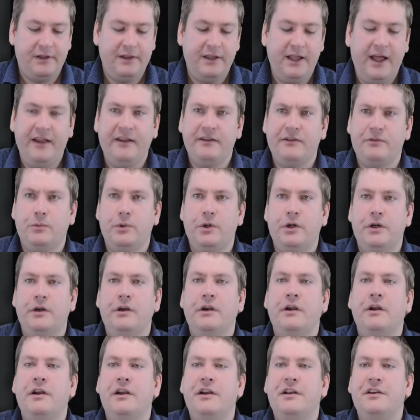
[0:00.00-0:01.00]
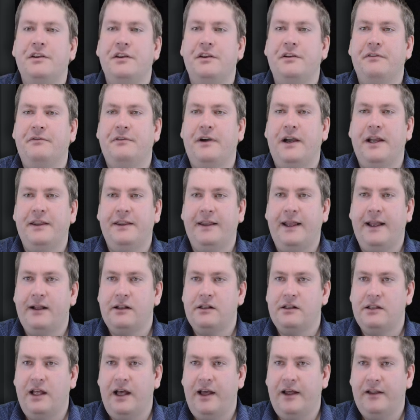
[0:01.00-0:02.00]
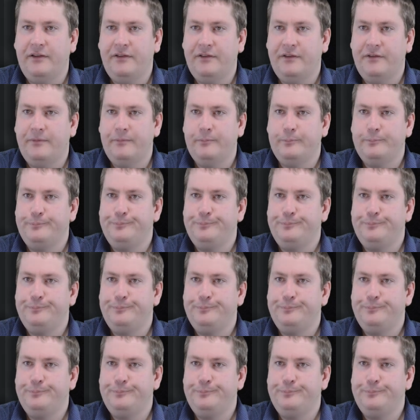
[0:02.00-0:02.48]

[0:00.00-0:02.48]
class word to define that class.